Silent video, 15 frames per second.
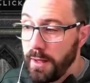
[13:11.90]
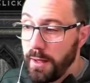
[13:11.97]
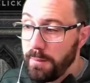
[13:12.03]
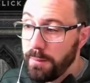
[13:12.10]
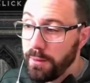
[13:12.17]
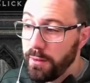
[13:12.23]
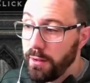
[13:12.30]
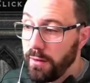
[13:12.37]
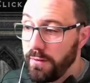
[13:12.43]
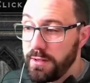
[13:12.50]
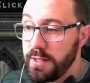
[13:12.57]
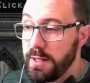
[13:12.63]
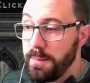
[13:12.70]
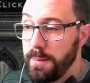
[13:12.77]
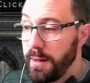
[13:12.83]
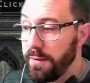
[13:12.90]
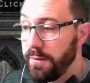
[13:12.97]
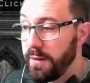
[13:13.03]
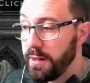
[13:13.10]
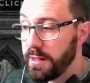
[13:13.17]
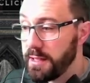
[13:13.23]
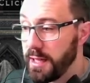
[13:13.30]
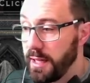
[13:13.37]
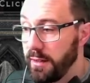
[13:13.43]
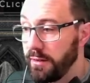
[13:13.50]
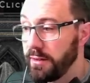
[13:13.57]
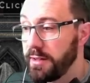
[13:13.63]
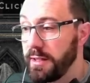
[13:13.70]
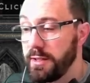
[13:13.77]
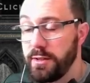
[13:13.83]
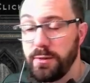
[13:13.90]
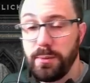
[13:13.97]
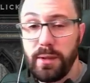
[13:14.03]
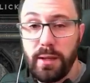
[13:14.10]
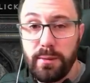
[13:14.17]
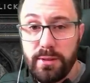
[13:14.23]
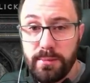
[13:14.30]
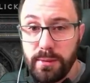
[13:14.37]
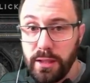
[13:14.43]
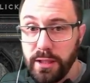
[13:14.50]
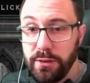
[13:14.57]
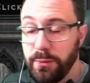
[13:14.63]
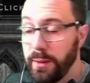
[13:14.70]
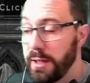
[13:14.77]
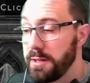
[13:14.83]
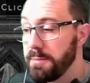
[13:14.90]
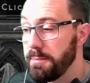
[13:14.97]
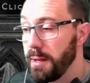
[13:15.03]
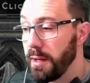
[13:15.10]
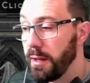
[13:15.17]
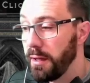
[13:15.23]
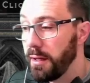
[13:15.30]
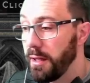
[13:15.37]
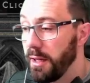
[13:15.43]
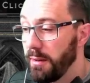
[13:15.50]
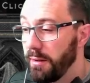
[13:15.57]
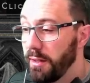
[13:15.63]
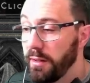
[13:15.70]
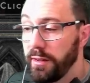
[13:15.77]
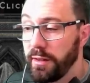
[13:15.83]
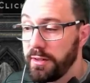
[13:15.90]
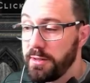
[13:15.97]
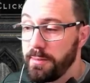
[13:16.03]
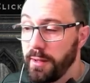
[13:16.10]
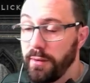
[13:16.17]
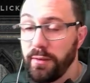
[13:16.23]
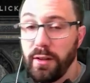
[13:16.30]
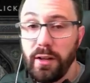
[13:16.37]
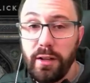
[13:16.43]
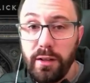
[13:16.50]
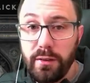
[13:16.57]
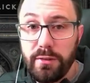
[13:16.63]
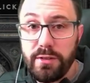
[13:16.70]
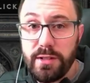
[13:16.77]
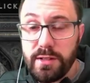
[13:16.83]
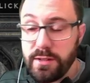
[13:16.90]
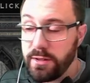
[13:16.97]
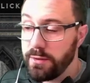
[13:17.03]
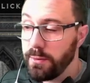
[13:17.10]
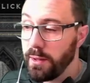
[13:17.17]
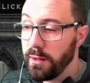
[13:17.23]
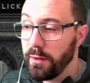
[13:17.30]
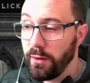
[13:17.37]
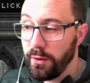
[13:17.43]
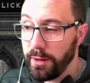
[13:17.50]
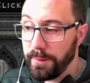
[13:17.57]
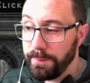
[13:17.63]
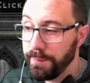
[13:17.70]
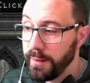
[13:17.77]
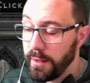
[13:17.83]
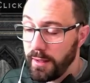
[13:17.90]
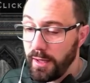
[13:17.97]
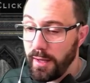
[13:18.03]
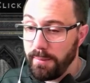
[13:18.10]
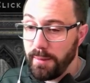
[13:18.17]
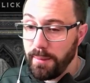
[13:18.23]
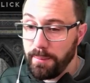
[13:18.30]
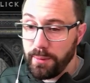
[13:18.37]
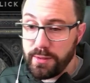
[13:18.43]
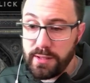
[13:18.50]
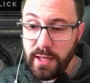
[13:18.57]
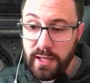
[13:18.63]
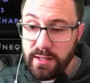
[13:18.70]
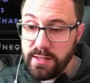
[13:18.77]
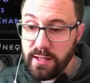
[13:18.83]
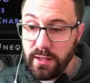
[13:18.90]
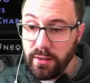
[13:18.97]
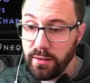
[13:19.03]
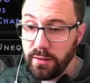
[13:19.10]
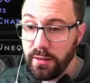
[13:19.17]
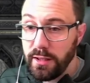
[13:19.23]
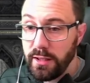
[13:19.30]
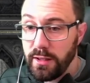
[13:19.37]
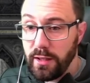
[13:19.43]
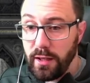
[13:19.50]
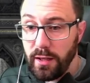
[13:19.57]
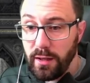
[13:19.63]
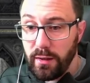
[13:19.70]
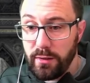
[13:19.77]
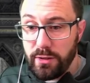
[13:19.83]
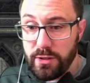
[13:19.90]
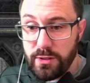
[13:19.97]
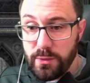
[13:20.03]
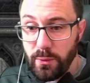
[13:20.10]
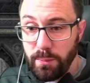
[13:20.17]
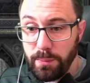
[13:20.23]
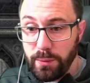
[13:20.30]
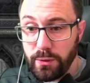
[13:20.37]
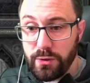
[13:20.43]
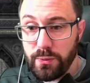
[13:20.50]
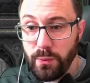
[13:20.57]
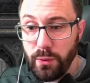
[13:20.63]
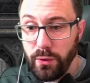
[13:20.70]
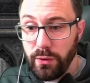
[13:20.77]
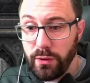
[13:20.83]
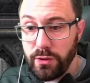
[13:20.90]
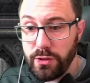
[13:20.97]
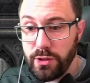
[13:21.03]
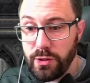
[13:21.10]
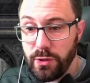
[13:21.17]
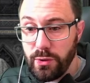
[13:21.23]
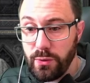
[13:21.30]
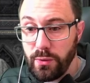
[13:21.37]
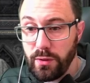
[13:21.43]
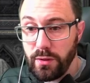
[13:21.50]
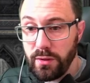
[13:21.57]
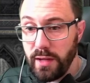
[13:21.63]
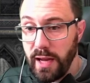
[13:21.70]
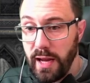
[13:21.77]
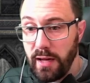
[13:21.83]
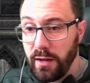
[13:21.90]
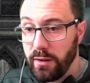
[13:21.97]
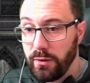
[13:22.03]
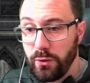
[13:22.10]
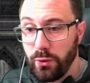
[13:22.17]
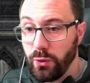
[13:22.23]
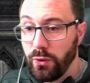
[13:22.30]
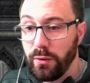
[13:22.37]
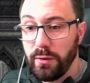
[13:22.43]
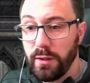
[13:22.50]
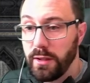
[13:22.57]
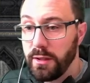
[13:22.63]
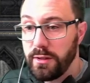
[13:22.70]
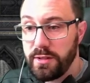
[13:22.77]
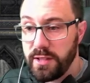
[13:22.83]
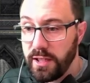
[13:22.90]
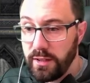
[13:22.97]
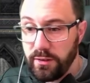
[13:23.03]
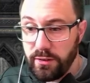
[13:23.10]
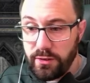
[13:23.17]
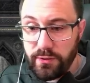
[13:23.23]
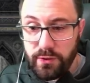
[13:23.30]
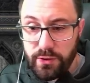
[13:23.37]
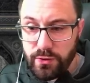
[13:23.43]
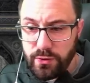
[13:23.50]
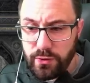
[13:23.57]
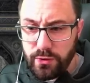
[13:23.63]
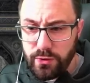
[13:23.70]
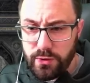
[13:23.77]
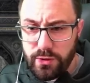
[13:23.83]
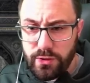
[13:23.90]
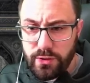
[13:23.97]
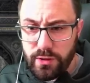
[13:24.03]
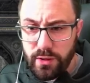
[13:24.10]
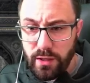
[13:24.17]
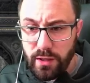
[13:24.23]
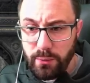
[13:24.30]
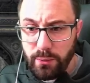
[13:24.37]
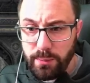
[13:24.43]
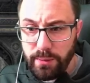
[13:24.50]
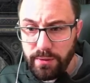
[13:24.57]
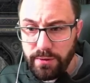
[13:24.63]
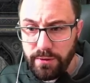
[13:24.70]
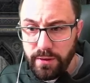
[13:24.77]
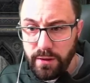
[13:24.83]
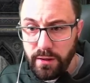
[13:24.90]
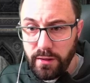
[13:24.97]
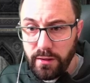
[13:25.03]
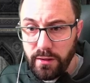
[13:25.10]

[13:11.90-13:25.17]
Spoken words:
but obviously the benefit of the Tals is we get some life, we get some mana, we get a nice amount of lightning resist as well on it, but a single just +1 to all skills for sorceress would be fine.